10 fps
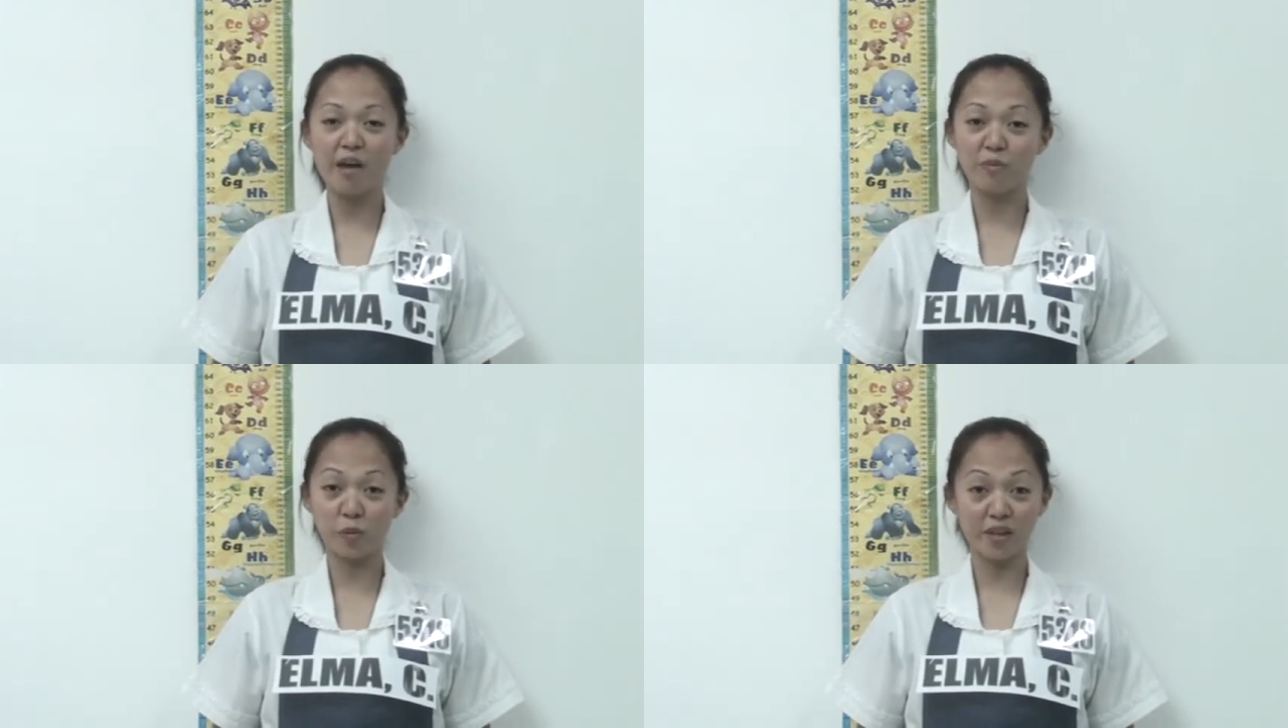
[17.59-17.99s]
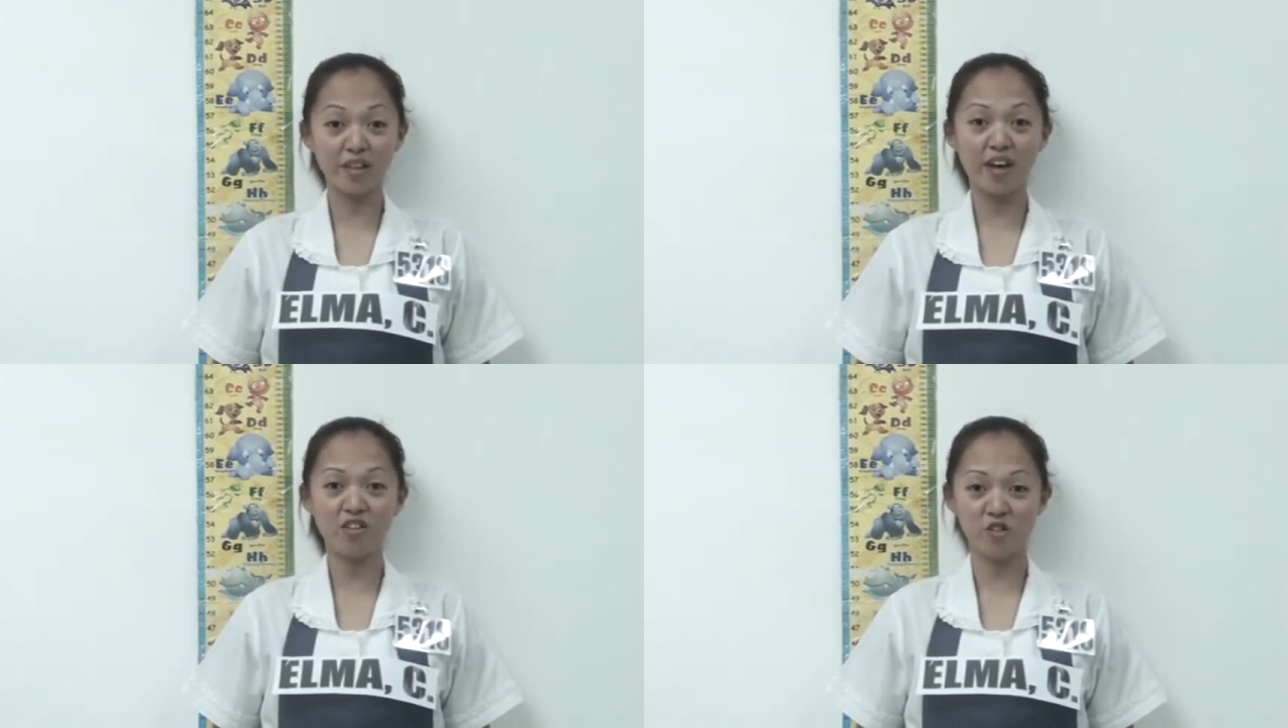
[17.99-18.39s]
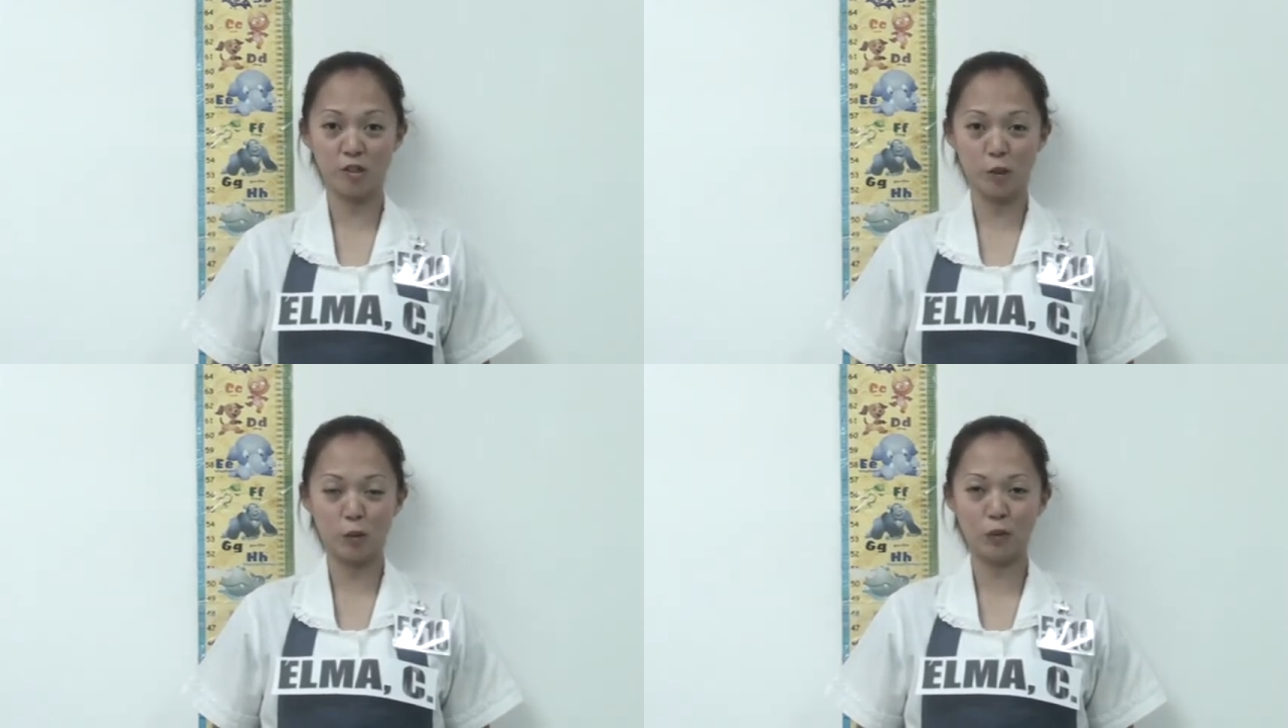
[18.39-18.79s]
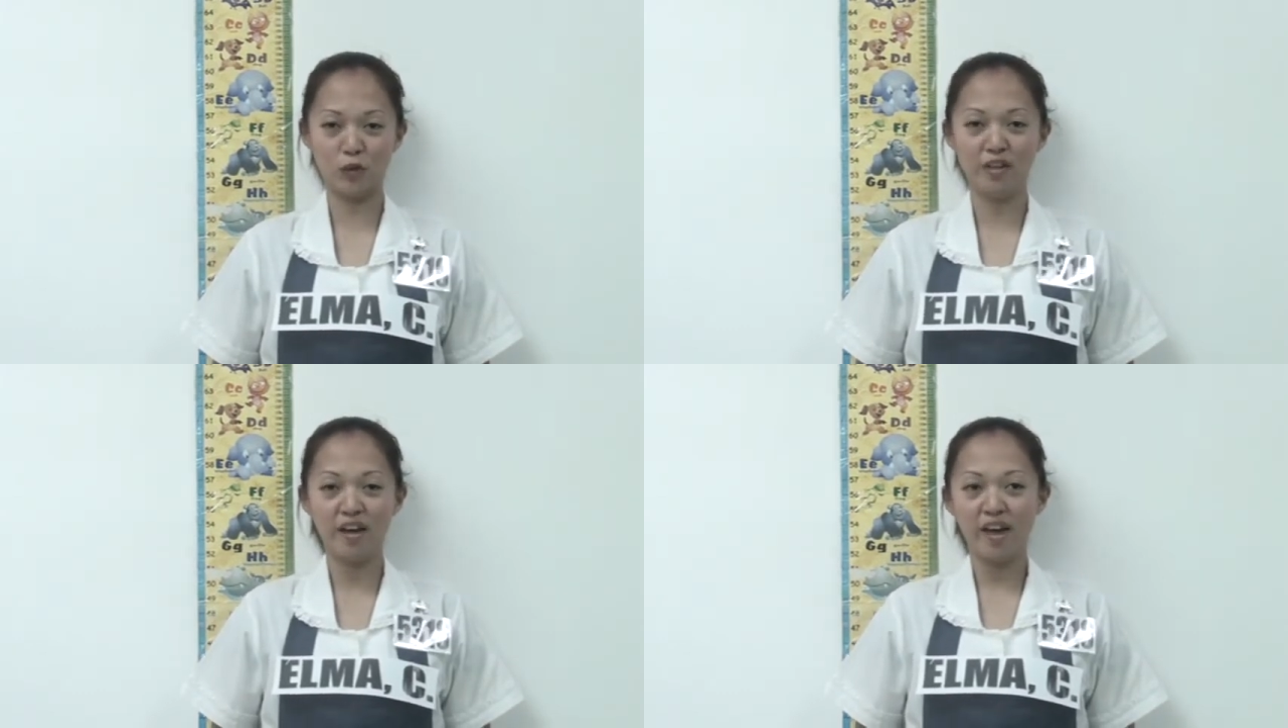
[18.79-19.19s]
I'm 28 years
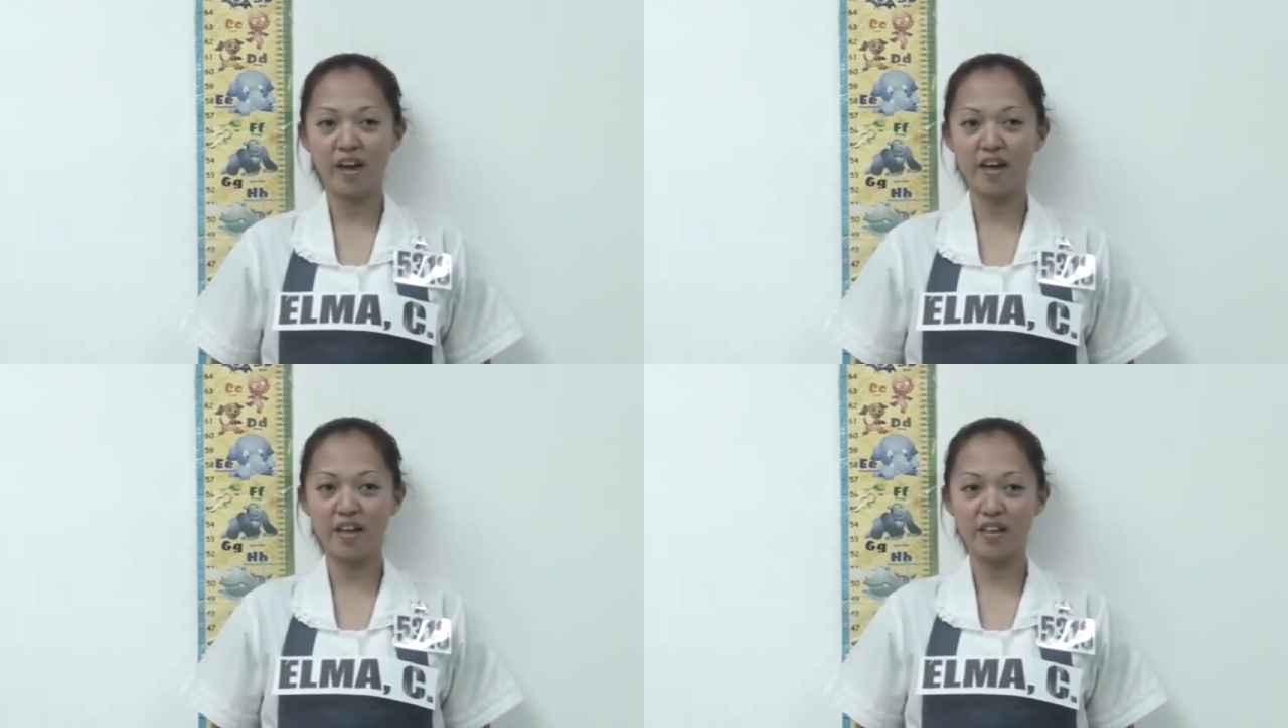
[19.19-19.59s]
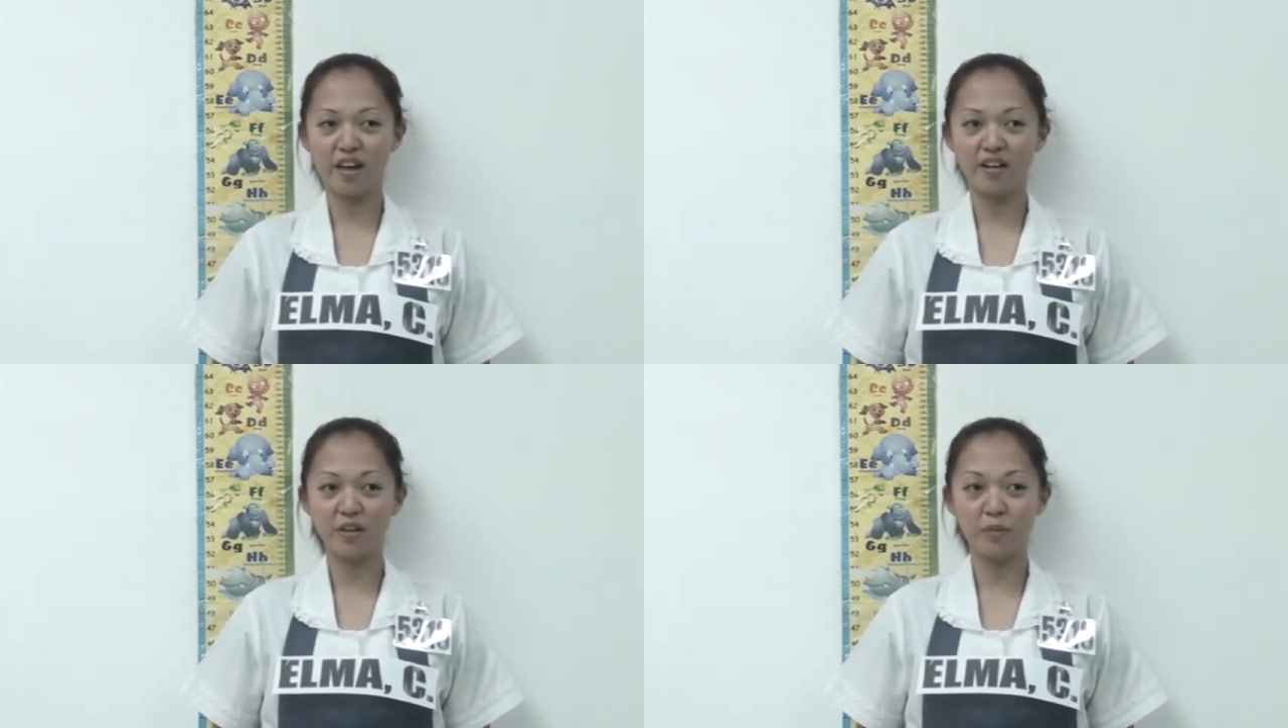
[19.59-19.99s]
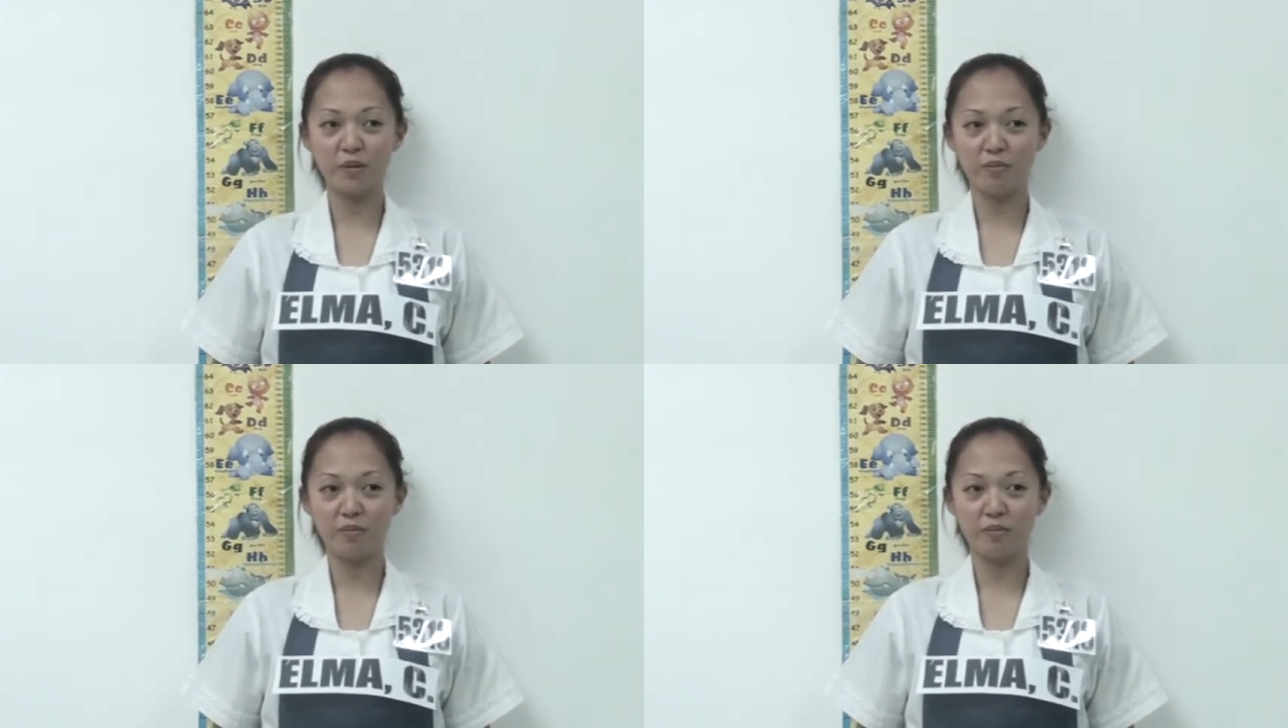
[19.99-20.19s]
old and I live